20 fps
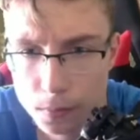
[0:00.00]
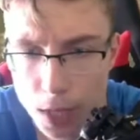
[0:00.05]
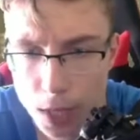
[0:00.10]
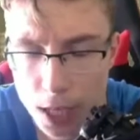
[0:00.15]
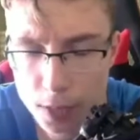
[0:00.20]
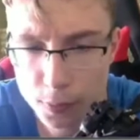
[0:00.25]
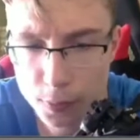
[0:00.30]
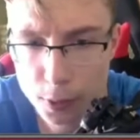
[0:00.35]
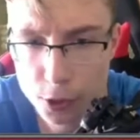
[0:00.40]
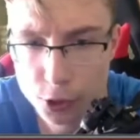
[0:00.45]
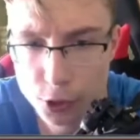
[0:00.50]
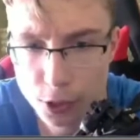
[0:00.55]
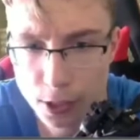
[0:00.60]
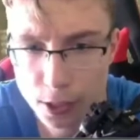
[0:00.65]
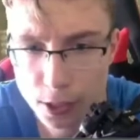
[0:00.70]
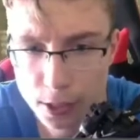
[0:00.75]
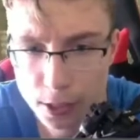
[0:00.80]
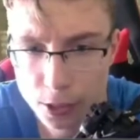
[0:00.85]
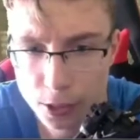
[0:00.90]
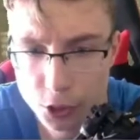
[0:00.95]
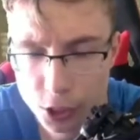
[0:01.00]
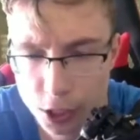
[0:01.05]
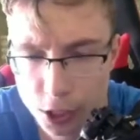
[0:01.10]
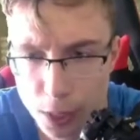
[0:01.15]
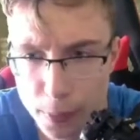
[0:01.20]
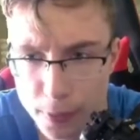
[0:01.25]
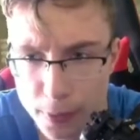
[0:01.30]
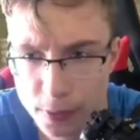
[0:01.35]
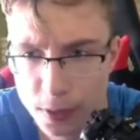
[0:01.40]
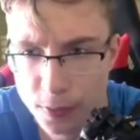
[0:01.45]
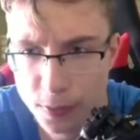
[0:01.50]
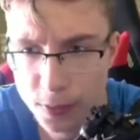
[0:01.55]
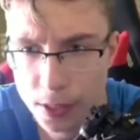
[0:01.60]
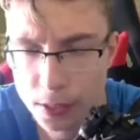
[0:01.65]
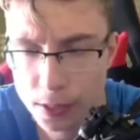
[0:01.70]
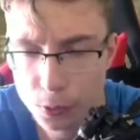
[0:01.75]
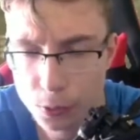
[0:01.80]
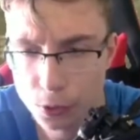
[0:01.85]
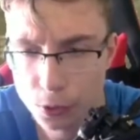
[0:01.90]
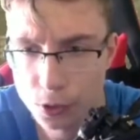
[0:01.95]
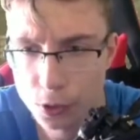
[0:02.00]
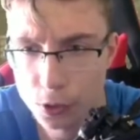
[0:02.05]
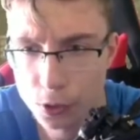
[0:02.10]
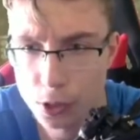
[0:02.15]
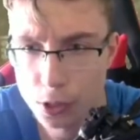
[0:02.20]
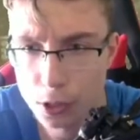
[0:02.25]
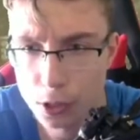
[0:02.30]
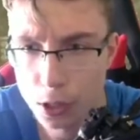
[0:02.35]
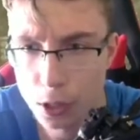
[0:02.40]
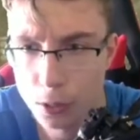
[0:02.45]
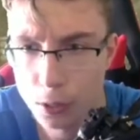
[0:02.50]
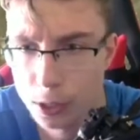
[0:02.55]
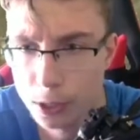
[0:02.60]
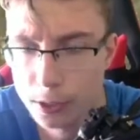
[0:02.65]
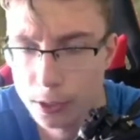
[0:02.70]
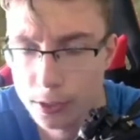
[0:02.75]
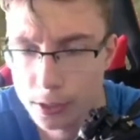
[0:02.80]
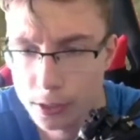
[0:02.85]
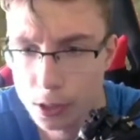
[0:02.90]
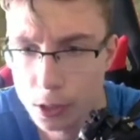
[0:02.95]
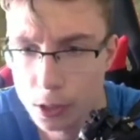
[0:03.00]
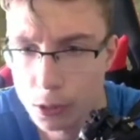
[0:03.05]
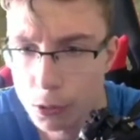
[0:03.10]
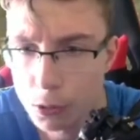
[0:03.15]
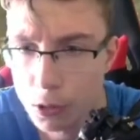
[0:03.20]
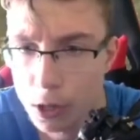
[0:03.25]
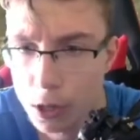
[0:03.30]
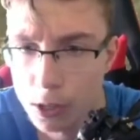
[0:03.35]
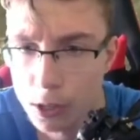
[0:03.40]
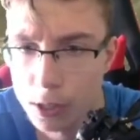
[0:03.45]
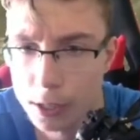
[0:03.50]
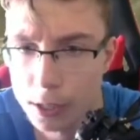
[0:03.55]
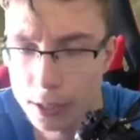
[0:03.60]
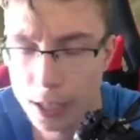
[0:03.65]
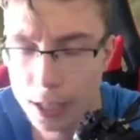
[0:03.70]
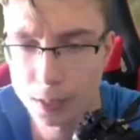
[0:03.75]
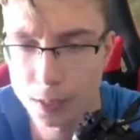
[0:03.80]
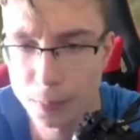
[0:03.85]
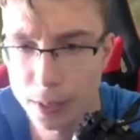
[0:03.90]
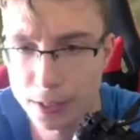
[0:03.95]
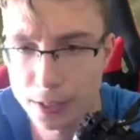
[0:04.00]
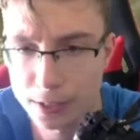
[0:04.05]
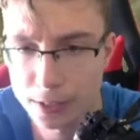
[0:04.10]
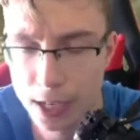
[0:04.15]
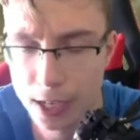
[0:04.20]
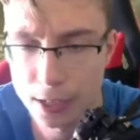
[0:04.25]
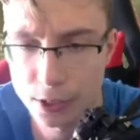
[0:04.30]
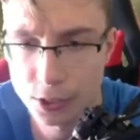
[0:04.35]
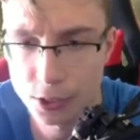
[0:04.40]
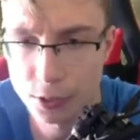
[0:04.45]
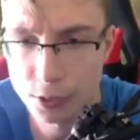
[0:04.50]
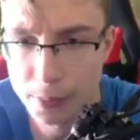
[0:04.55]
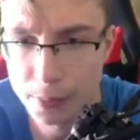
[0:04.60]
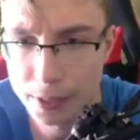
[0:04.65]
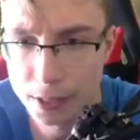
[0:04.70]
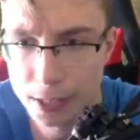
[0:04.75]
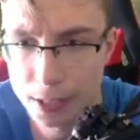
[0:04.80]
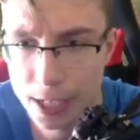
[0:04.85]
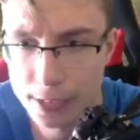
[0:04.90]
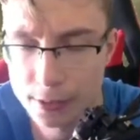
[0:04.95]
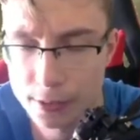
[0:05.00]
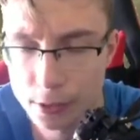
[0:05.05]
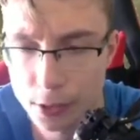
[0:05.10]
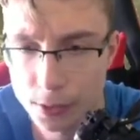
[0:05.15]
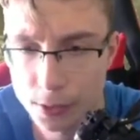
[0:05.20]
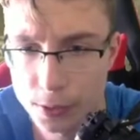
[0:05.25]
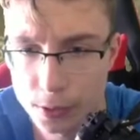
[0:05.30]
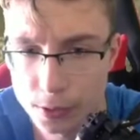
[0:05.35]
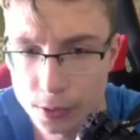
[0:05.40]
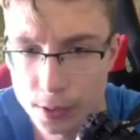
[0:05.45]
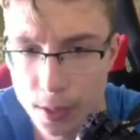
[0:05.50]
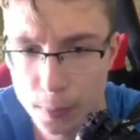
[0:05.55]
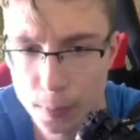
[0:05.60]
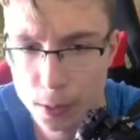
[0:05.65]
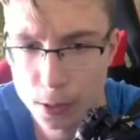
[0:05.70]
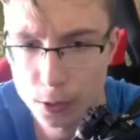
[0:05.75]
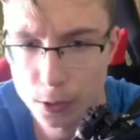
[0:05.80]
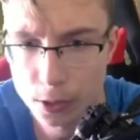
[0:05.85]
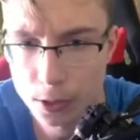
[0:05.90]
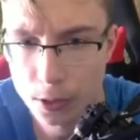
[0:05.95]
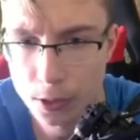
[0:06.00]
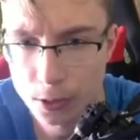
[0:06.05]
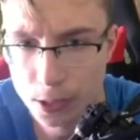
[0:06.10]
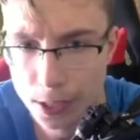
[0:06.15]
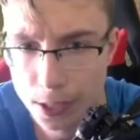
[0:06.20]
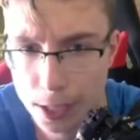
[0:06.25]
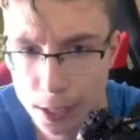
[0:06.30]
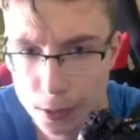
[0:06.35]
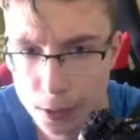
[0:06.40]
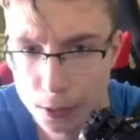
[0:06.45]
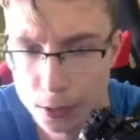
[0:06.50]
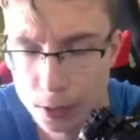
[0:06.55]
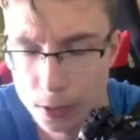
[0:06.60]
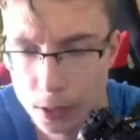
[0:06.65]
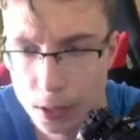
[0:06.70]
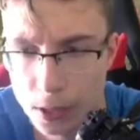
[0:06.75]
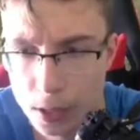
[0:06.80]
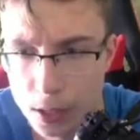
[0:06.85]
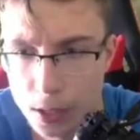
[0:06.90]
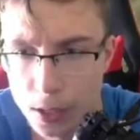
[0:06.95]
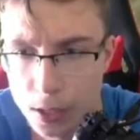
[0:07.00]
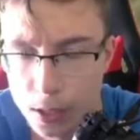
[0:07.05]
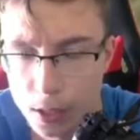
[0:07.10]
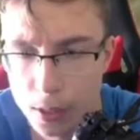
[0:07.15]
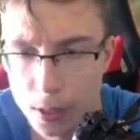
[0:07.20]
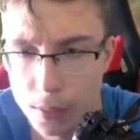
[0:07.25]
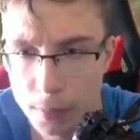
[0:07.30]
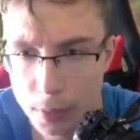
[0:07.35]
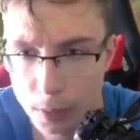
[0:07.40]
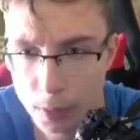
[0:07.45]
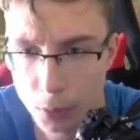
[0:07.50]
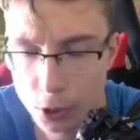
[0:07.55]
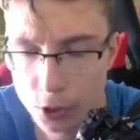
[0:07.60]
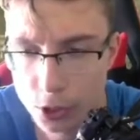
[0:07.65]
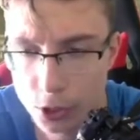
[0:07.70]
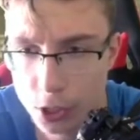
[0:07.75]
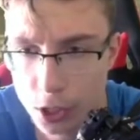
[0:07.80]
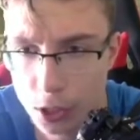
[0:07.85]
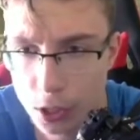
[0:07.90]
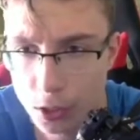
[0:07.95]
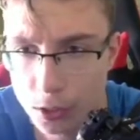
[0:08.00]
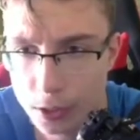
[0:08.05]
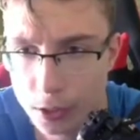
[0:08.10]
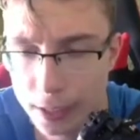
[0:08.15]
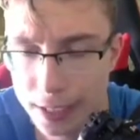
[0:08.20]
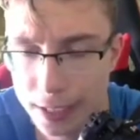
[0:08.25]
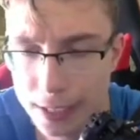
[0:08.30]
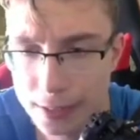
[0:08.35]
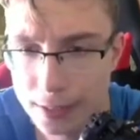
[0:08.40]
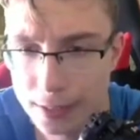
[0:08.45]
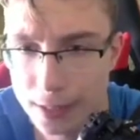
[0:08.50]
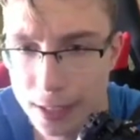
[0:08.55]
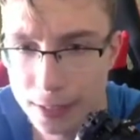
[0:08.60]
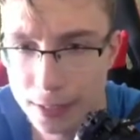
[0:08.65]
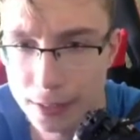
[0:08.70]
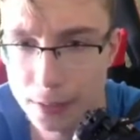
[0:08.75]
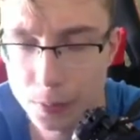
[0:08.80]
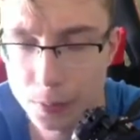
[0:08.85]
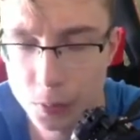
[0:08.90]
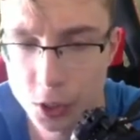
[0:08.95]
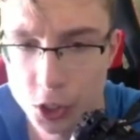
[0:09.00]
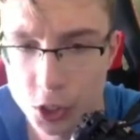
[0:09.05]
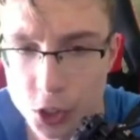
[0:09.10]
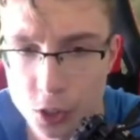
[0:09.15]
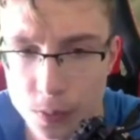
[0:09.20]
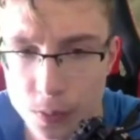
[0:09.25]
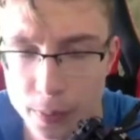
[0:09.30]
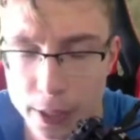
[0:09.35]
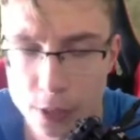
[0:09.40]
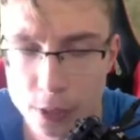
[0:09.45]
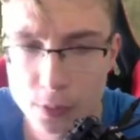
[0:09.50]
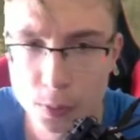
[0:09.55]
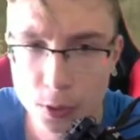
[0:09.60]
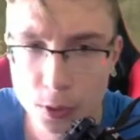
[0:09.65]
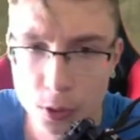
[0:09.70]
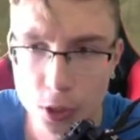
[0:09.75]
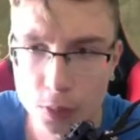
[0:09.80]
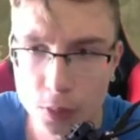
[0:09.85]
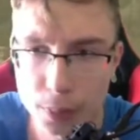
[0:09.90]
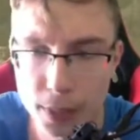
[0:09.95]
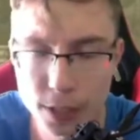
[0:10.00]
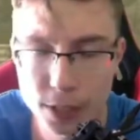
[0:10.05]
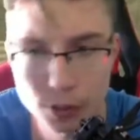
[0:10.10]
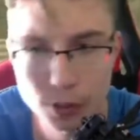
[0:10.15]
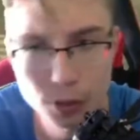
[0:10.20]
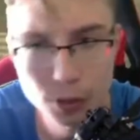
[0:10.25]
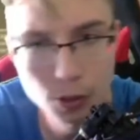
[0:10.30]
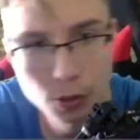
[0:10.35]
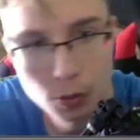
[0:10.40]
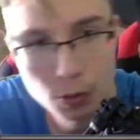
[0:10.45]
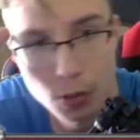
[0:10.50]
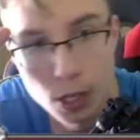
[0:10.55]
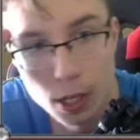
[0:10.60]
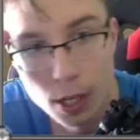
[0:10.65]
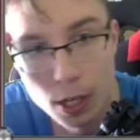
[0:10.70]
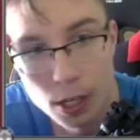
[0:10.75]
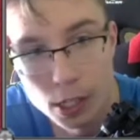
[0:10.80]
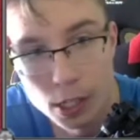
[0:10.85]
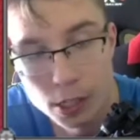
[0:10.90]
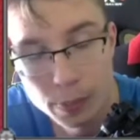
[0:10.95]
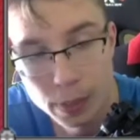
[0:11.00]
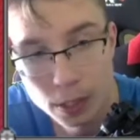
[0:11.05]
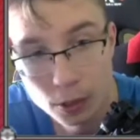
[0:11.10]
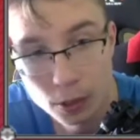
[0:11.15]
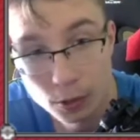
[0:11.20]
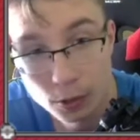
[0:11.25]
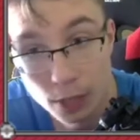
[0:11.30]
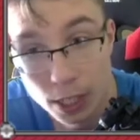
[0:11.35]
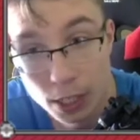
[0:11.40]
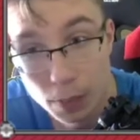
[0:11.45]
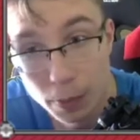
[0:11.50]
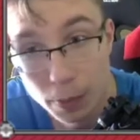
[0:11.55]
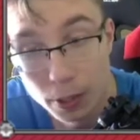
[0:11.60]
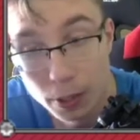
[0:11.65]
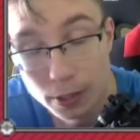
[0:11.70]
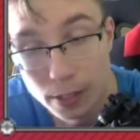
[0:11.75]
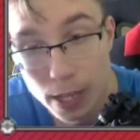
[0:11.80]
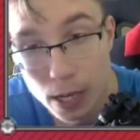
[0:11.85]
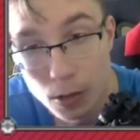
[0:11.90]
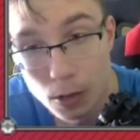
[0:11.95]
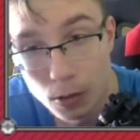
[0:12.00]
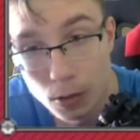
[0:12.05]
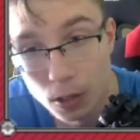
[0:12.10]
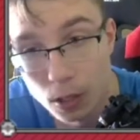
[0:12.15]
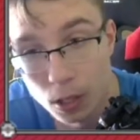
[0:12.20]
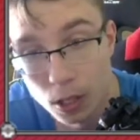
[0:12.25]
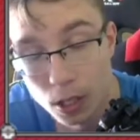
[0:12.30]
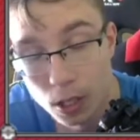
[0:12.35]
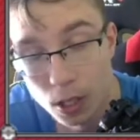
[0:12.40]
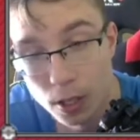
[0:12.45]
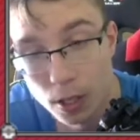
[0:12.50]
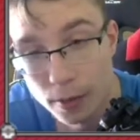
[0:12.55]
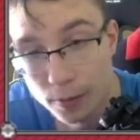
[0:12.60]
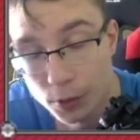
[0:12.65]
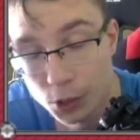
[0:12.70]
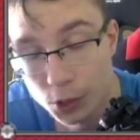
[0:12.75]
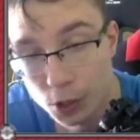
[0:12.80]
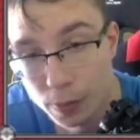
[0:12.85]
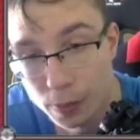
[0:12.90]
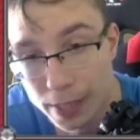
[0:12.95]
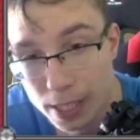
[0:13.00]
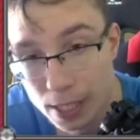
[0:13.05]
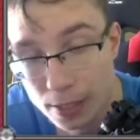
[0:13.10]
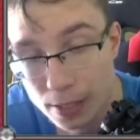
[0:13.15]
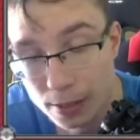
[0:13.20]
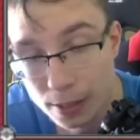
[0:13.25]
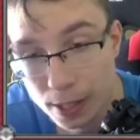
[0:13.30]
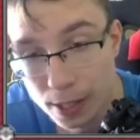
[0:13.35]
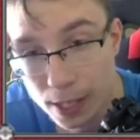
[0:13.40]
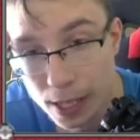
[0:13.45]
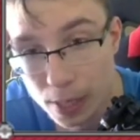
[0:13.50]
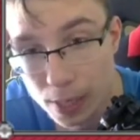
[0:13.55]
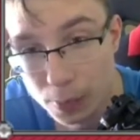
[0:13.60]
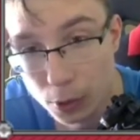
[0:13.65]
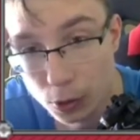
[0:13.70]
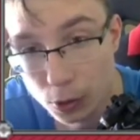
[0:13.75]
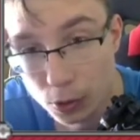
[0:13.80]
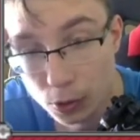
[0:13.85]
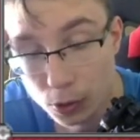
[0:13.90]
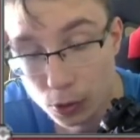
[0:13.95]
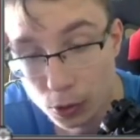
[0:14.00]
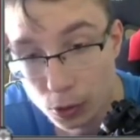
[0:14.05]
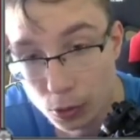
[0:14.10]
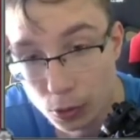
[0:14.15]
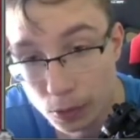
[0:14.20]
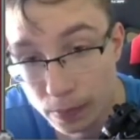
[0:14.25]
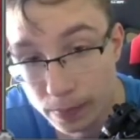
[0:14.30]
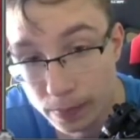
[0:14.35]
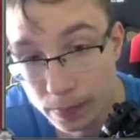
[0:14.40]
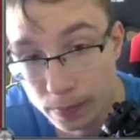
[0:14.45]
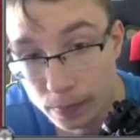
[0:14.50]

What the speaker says: Unfortunately, the Jigglypuff's defense was also lowered, so next max airstream into that slot is definitely gonna knock it out. But what's good is that because we've got +2 speed on Dragapult now, we should be easily able to